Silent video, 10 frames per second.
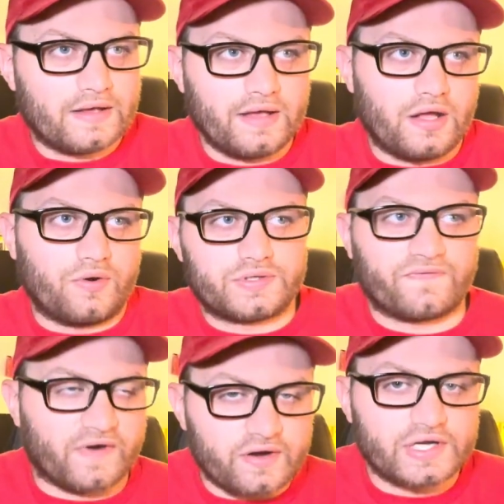You know, it's
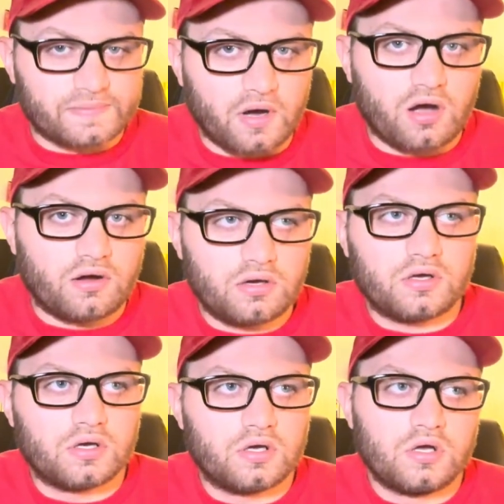fairly small.
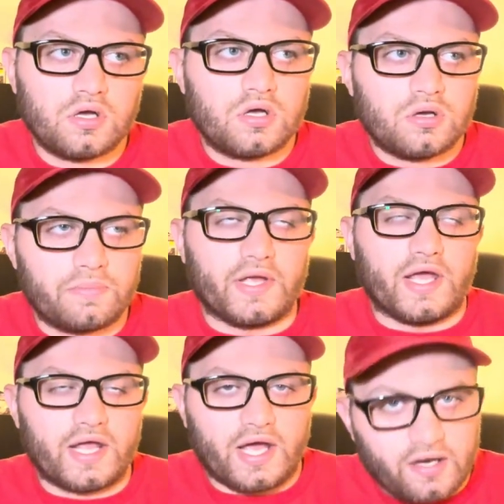But
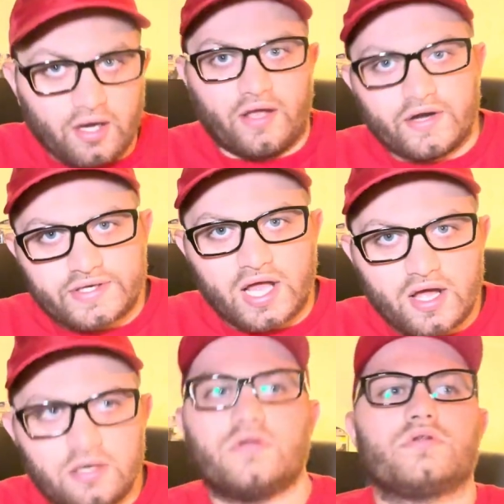yet again, I
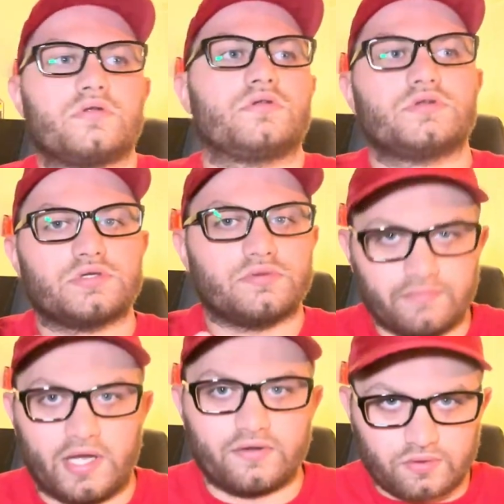understand
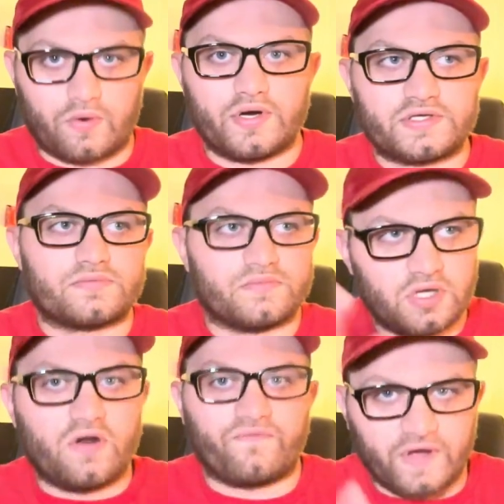that towards, you
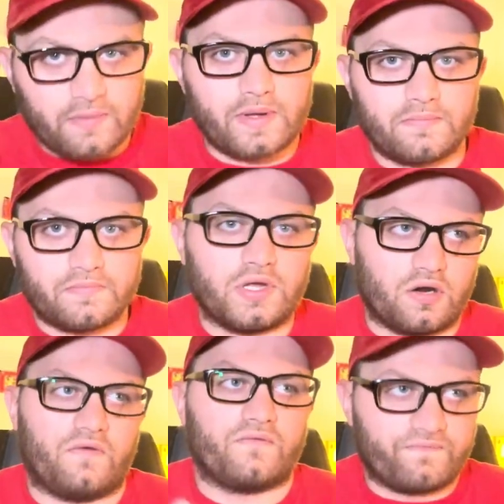know, family, you
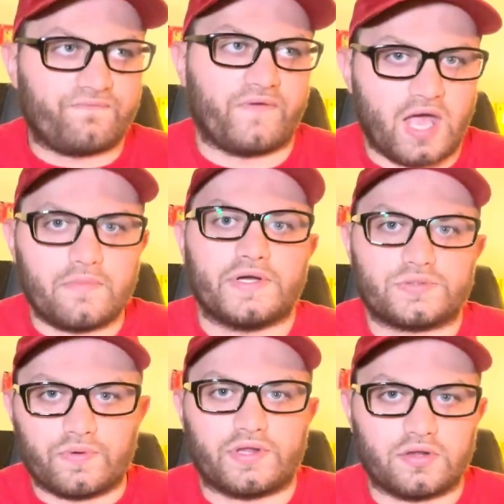know, families
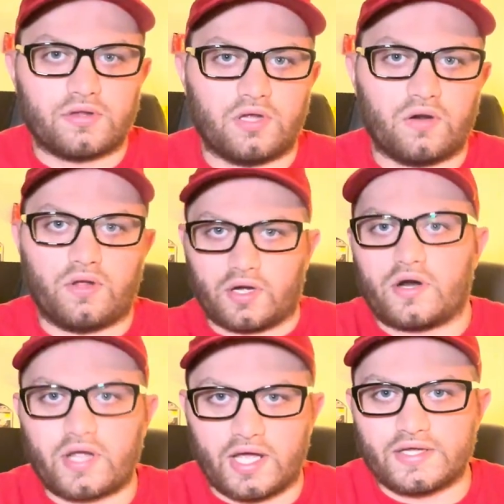with, you know, younger
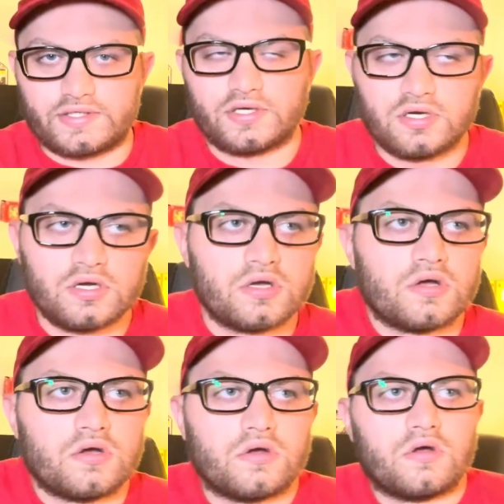kids.
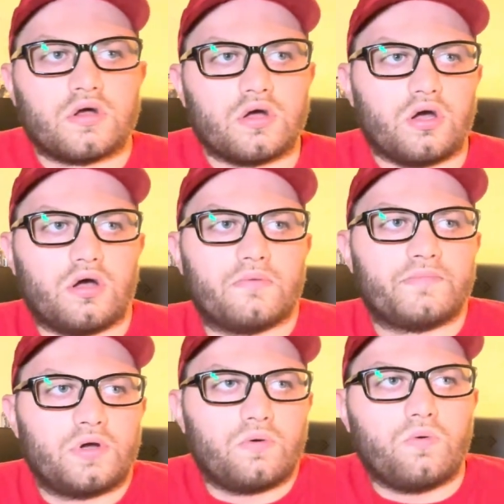Um,
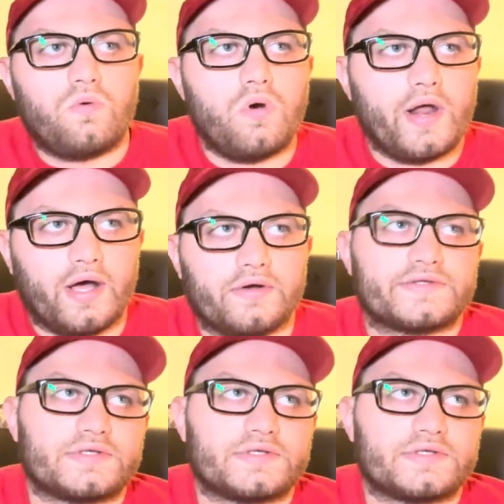what else?